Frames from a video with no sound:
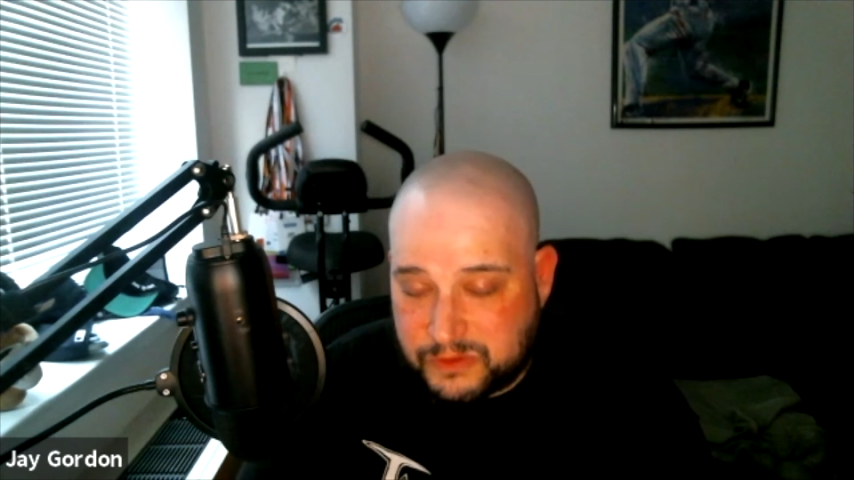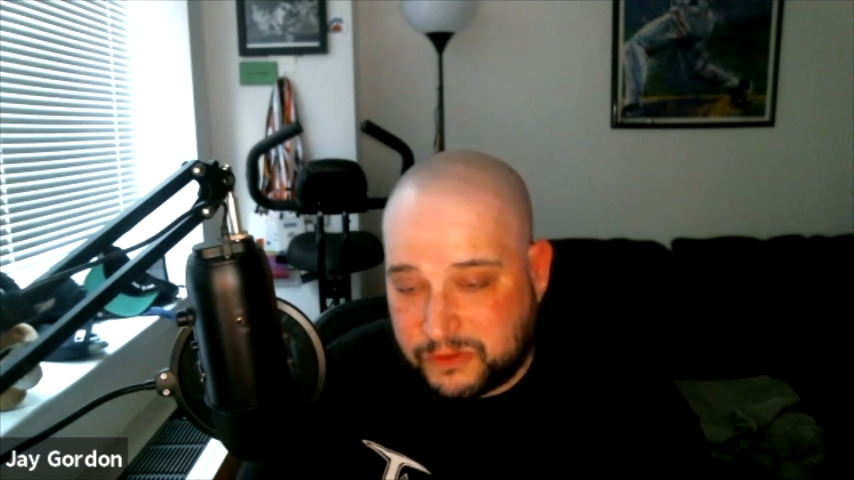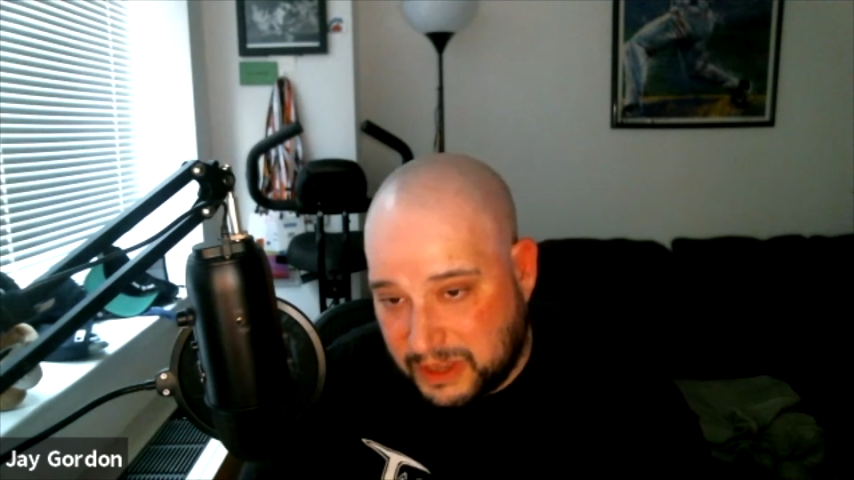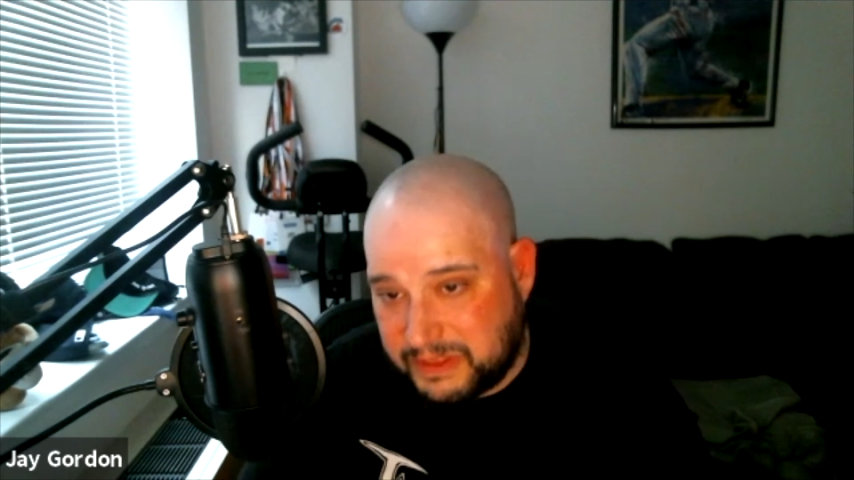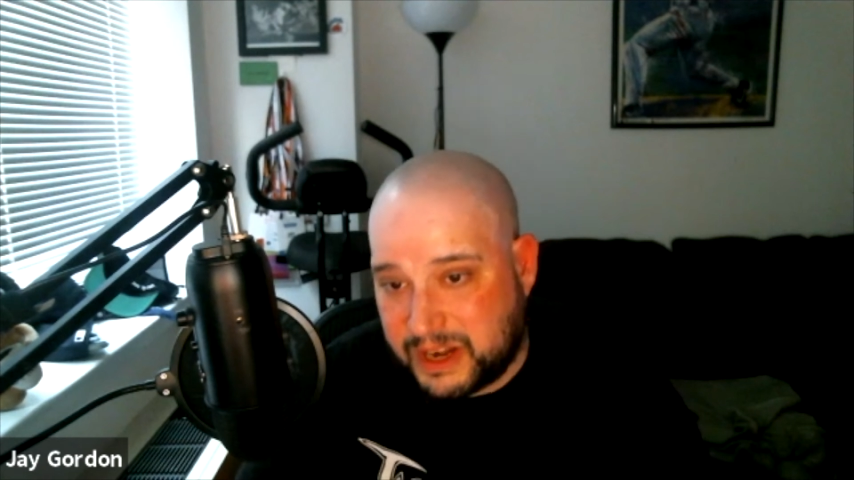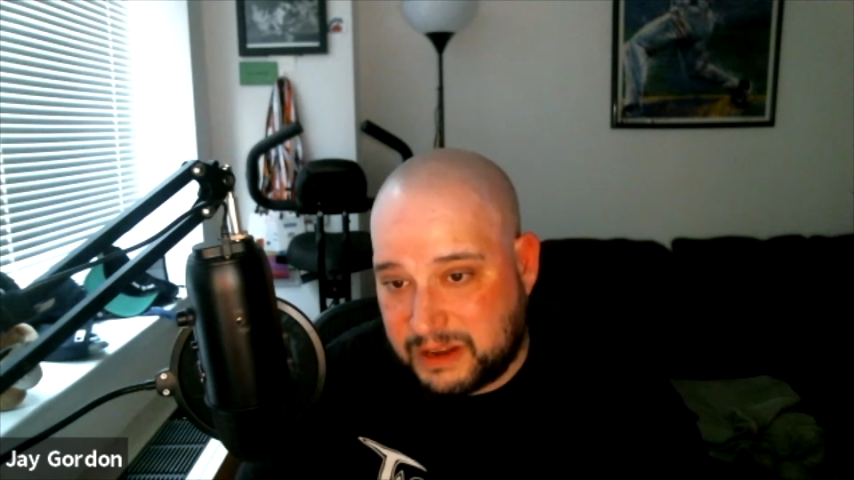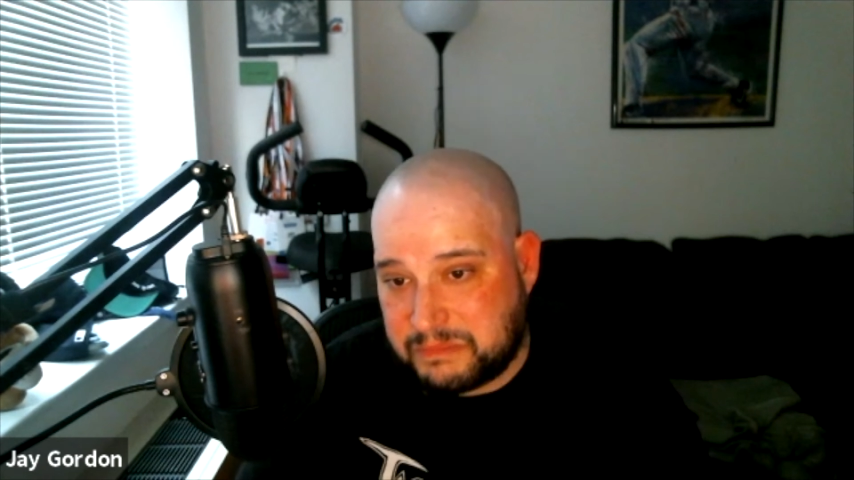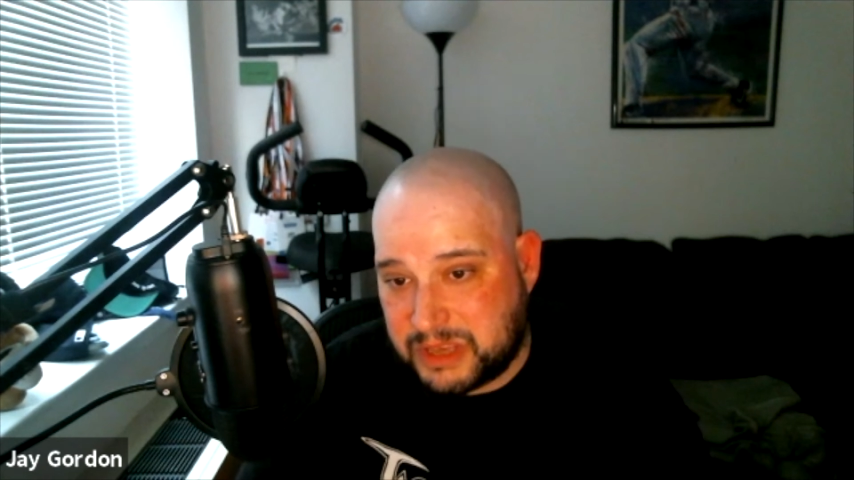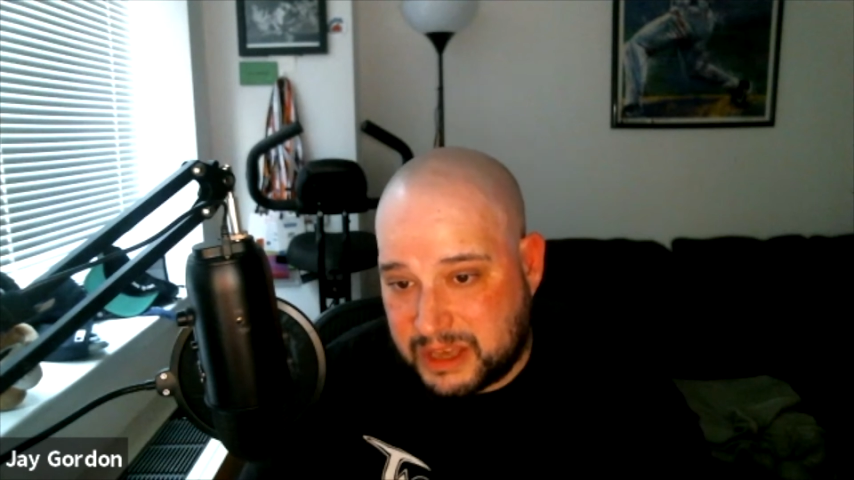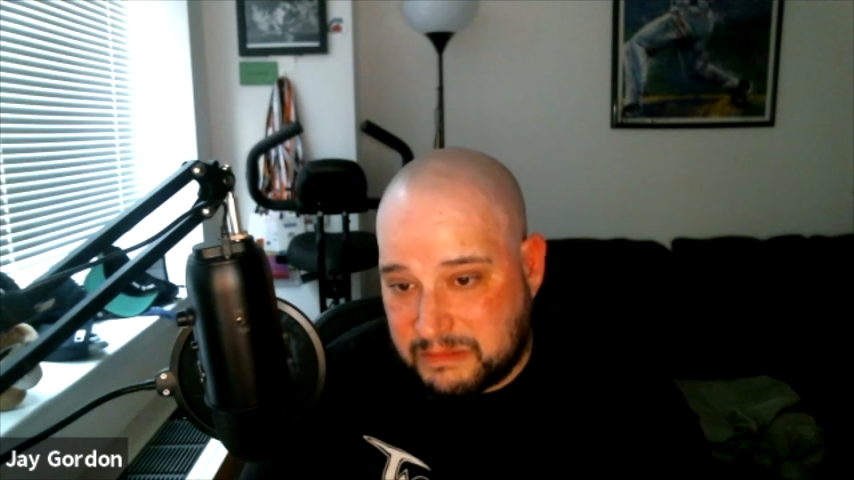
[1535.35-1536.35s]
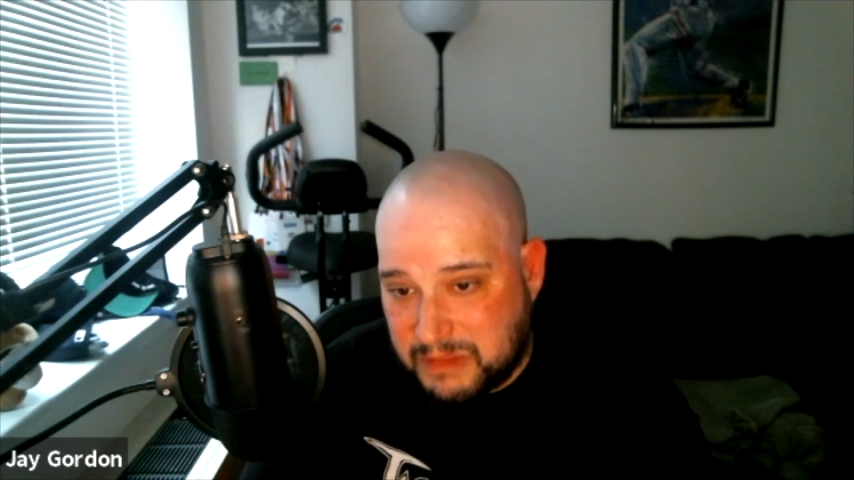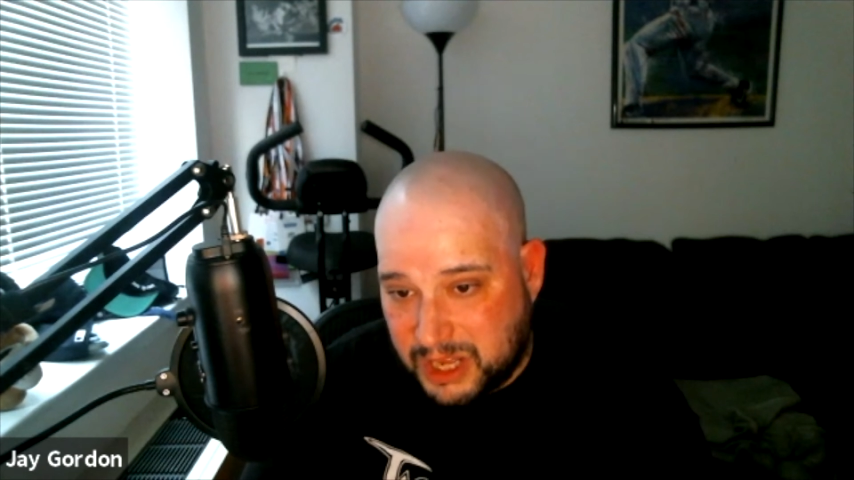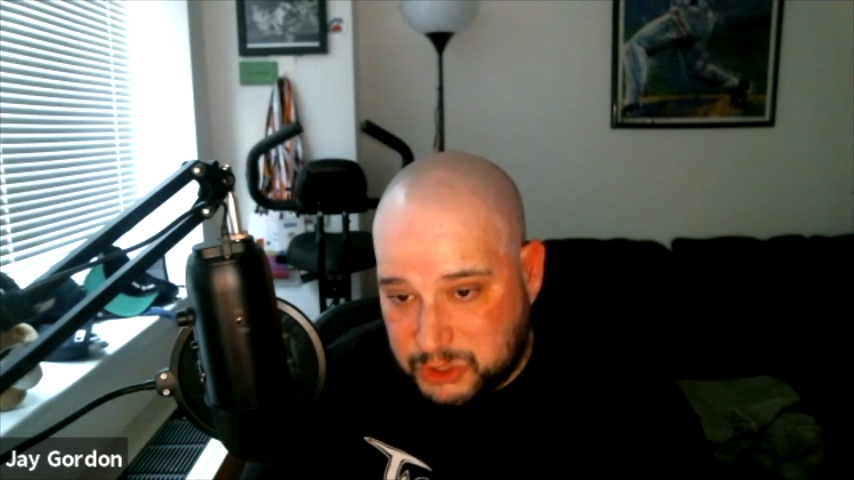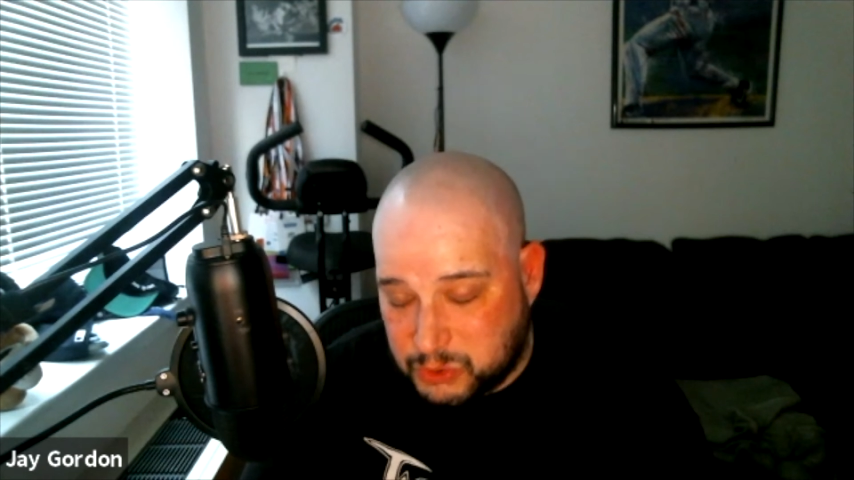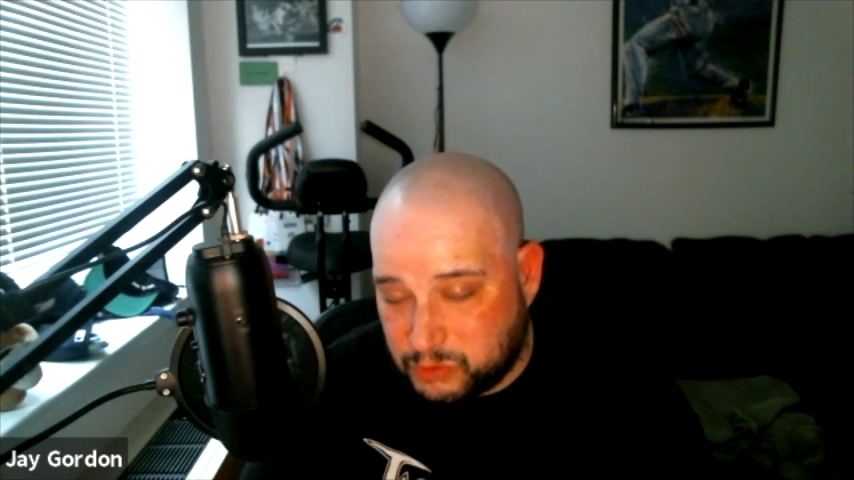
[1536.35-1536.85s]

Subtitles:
find that NPM module,